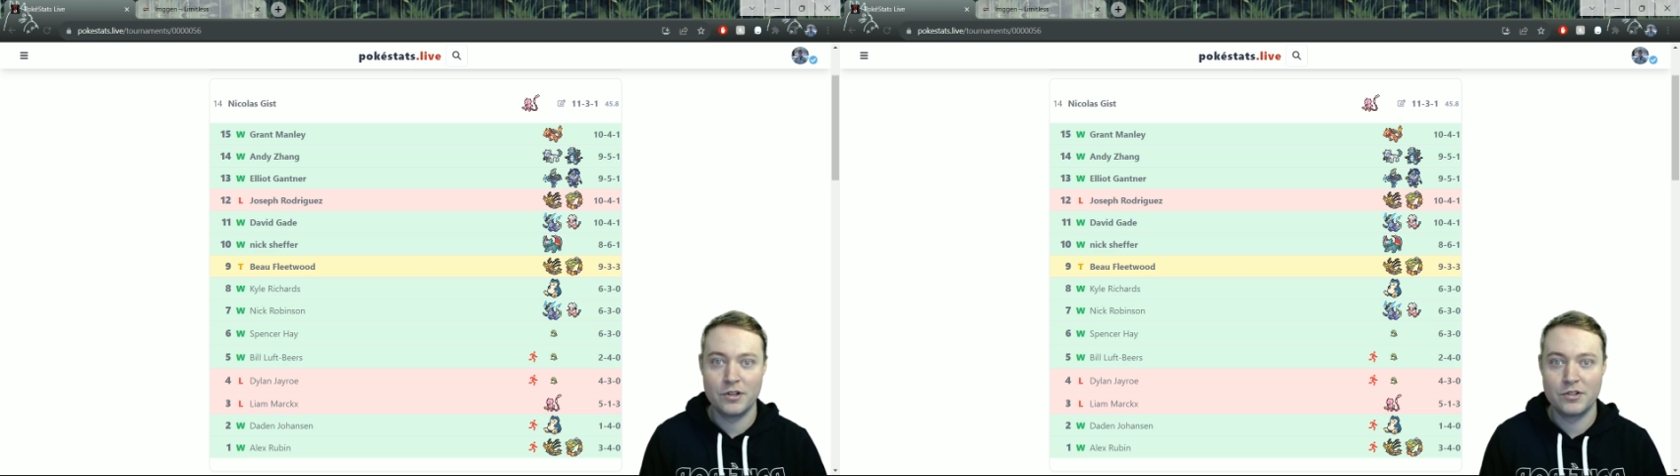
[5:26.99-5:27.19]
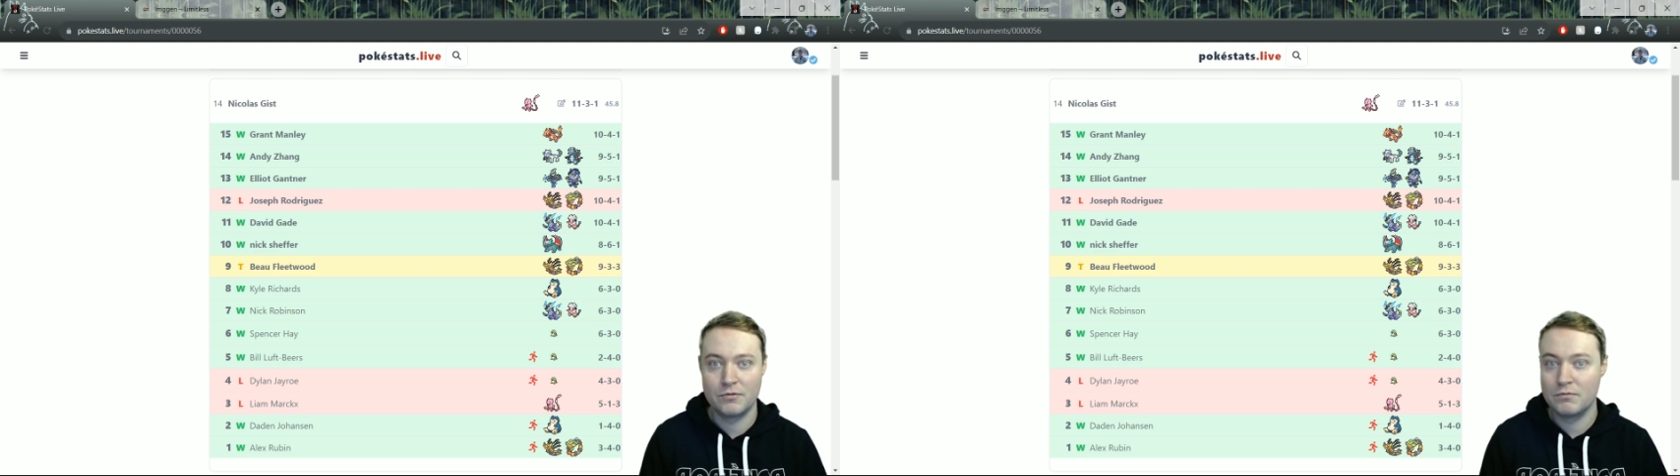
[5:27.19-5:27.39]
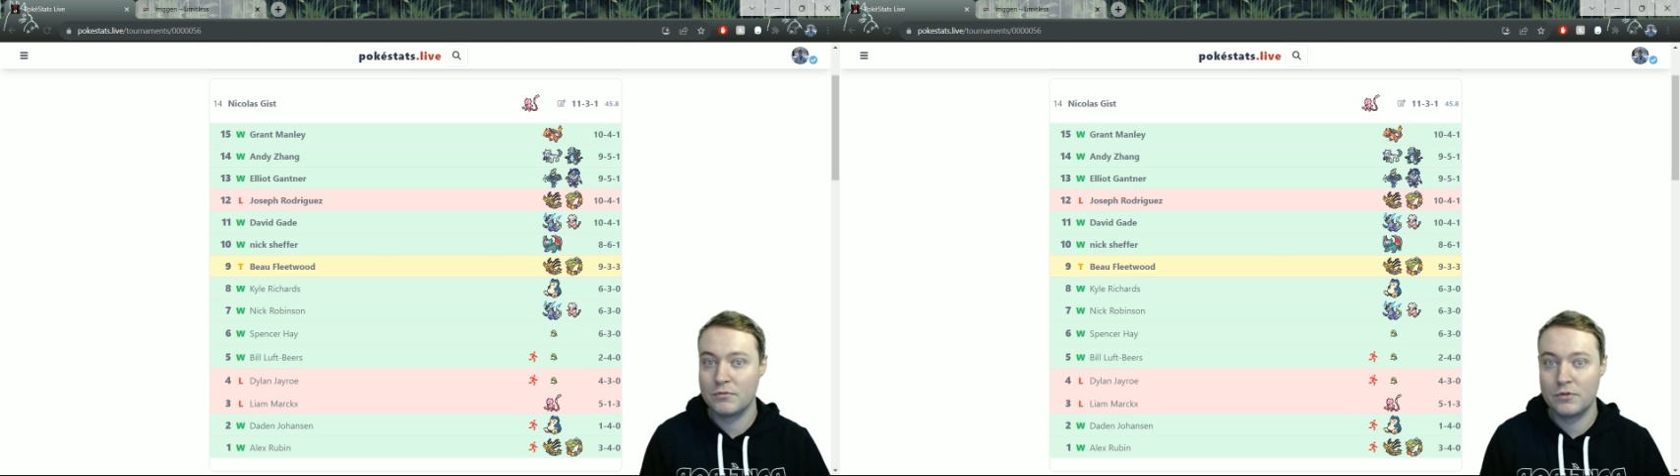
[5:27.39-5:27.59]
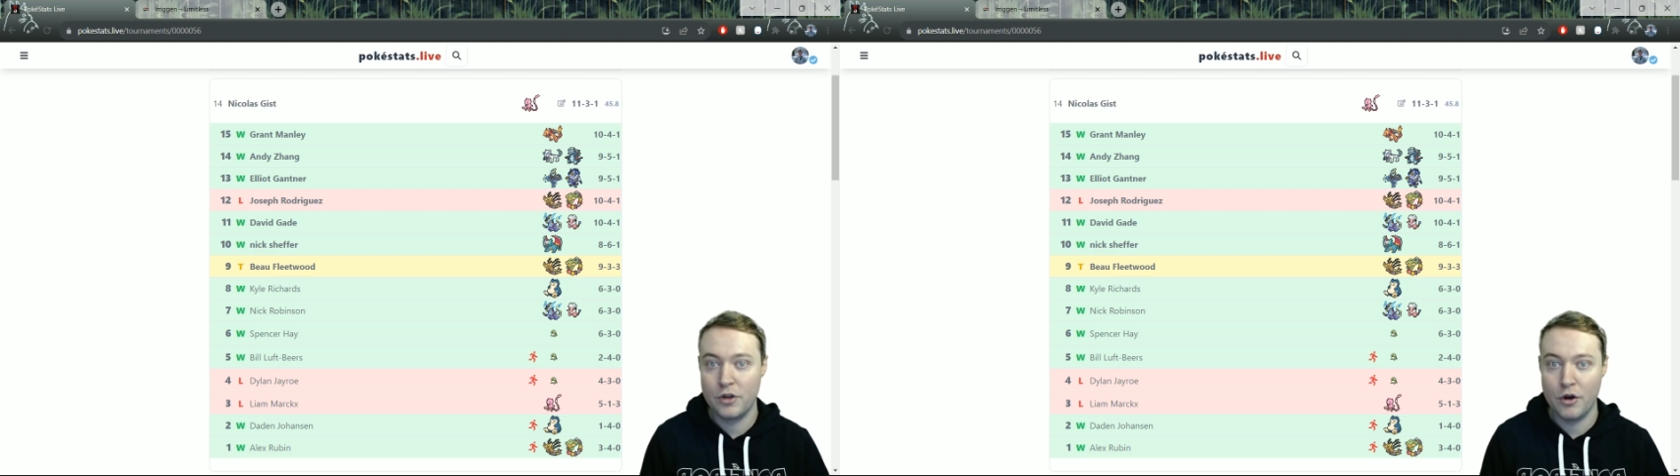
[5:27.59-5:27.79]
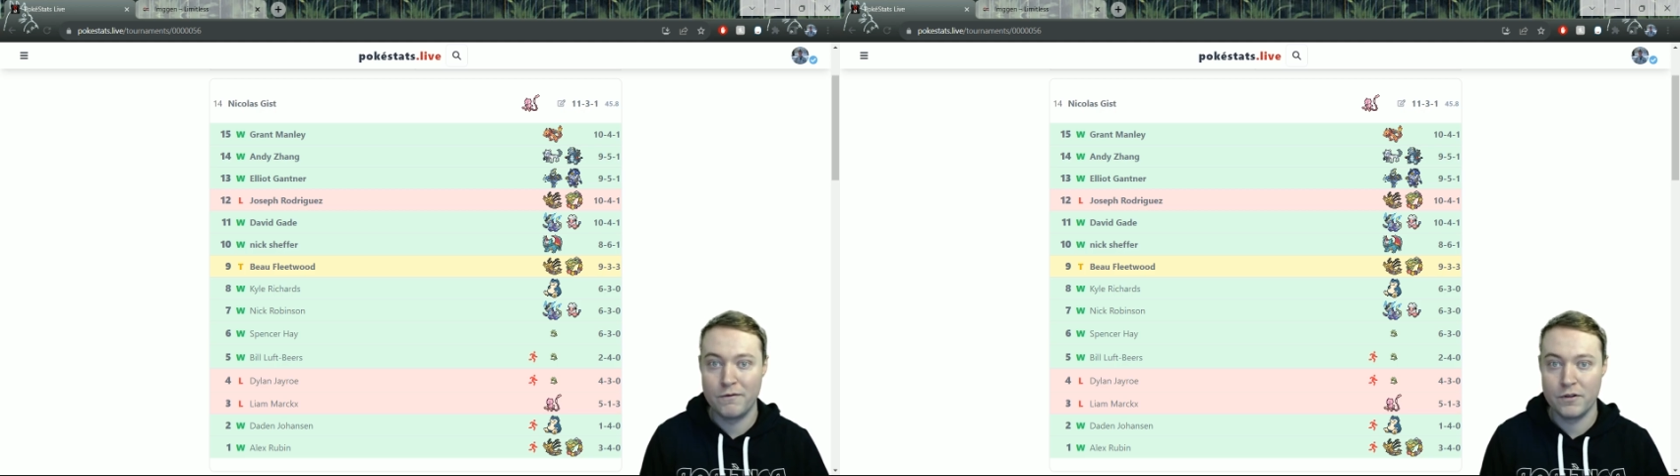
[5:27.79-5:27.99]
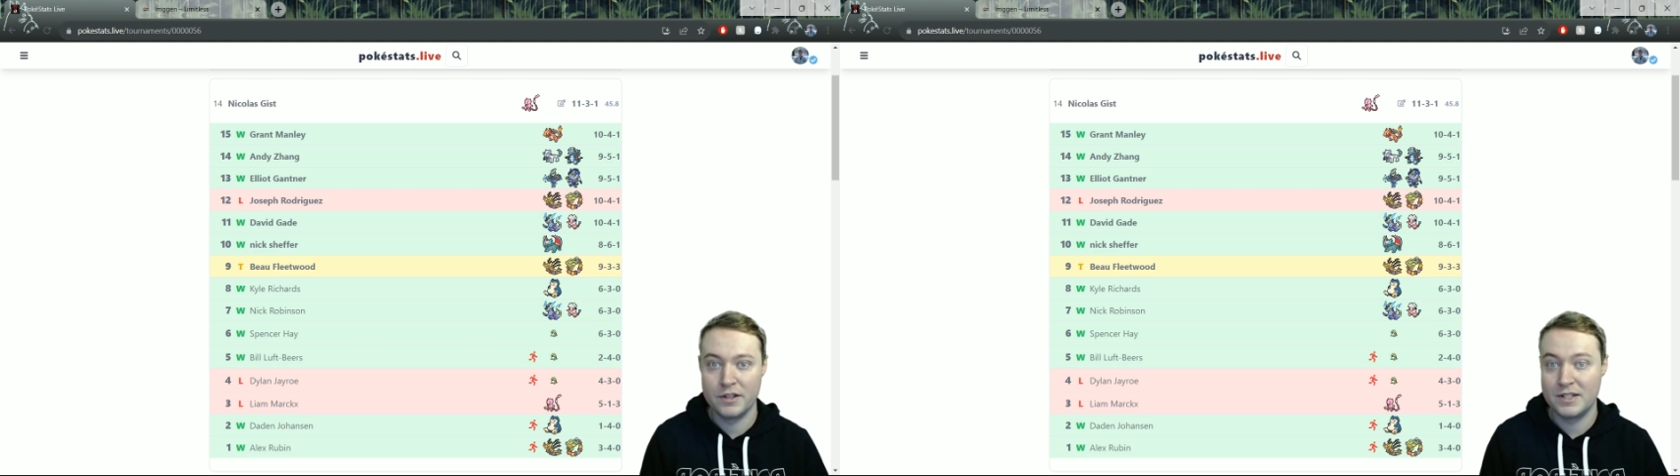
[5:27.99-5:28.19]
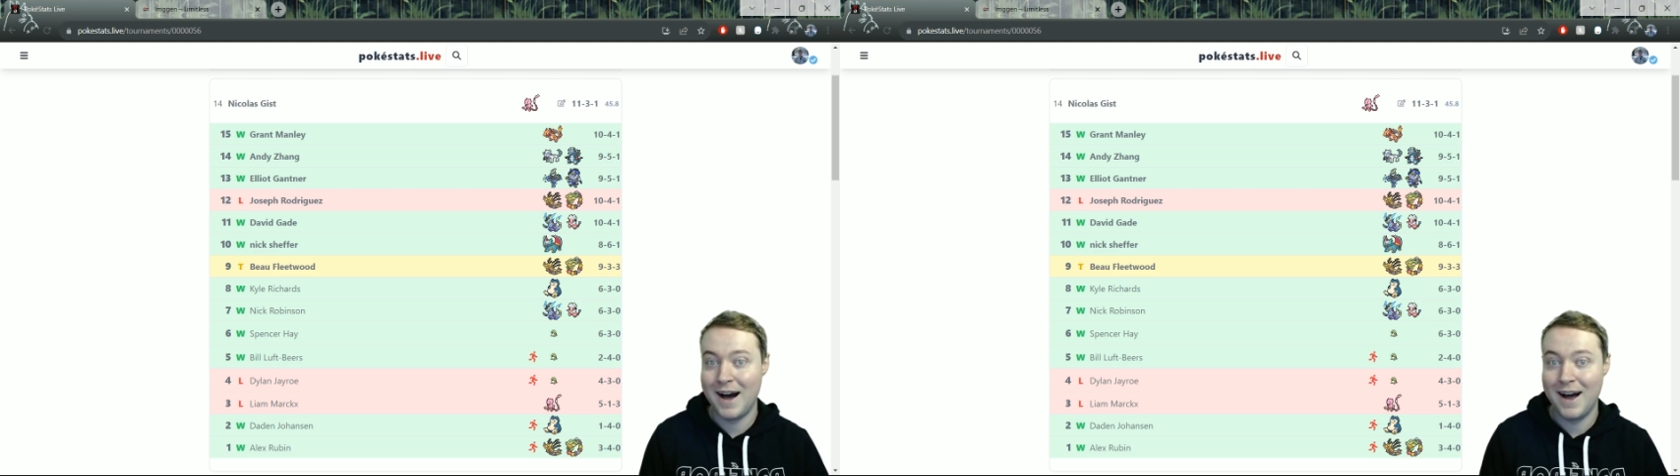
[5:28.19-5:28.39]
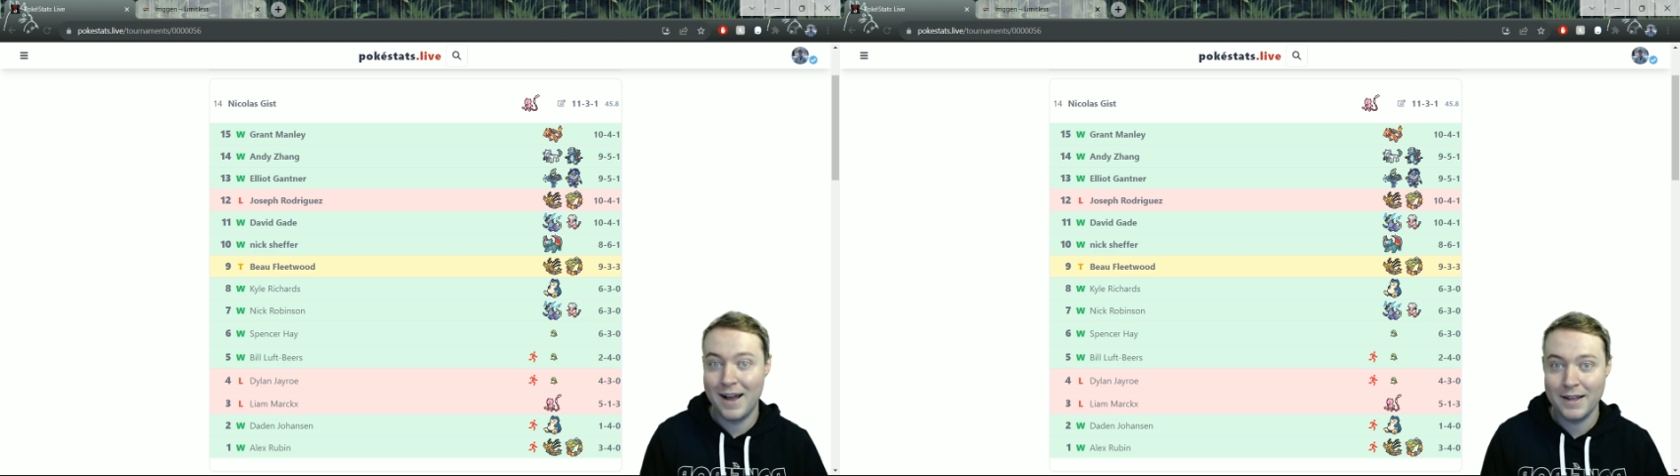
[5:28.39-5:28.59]
just go for the
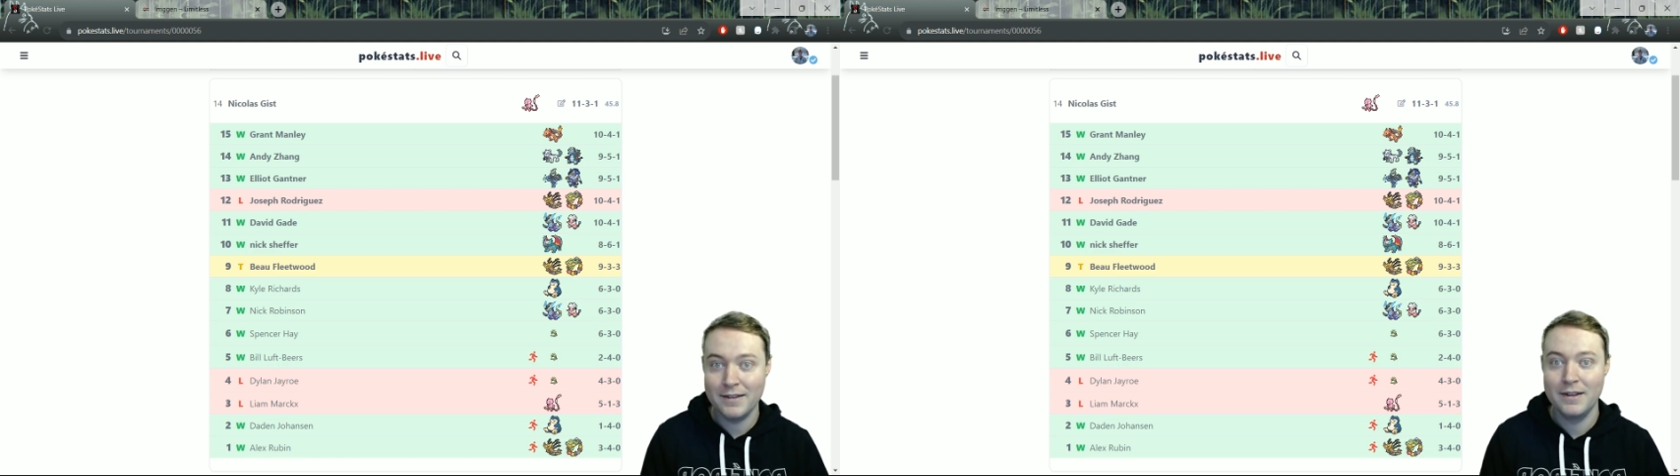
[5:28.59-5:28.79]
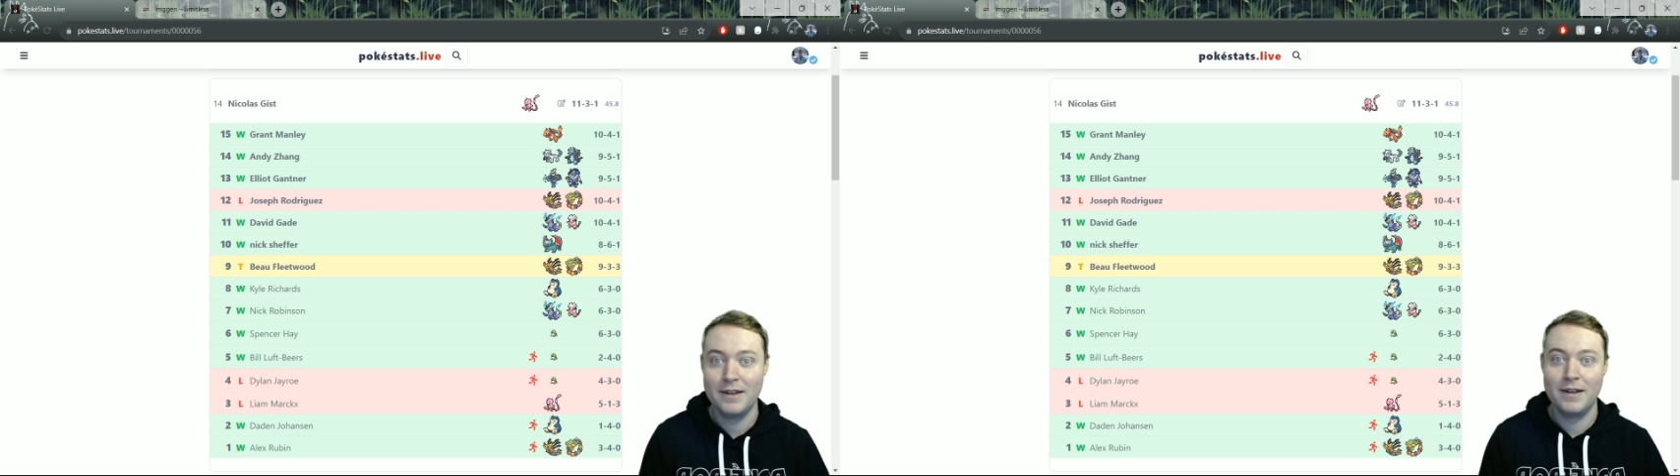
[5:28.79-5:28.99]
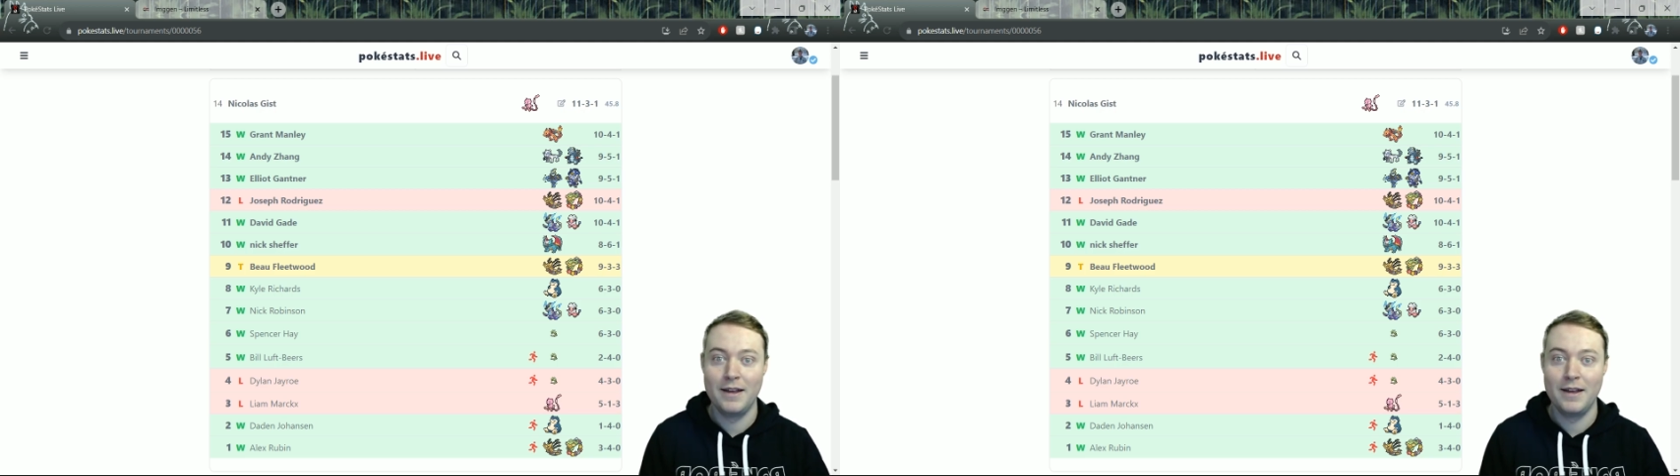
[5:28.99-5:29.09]
tie.